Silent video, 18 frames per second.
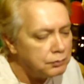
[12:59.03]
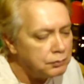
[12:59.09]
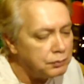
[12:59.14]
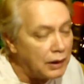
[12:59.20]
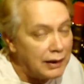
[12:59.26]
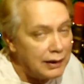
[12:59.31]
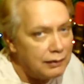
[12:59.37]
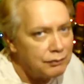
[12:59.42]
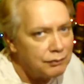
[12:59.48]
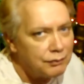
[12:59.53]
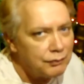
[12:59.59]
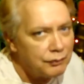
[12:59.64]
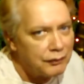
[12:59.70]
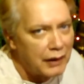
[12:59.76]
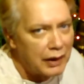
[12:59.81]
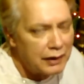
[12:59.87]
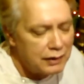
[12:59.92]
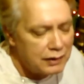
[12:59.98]
But
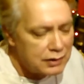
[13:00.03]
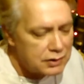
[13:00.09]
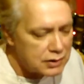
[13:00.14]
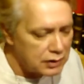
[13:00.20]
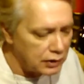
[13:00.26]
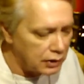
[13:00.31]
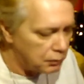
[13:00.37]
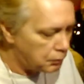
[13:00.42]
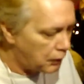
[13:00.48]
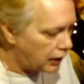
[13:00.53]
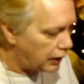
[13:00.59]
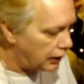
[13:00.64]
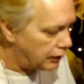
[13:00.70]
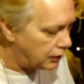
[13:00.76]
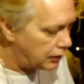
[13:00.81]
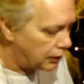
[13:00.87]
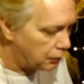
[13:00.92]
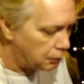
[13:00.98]
that is in a
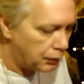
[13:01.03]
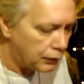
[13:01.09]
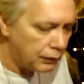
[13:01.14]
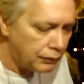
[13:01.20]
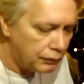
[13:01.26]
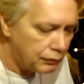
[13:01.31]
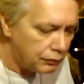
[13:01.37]
Mayan temple.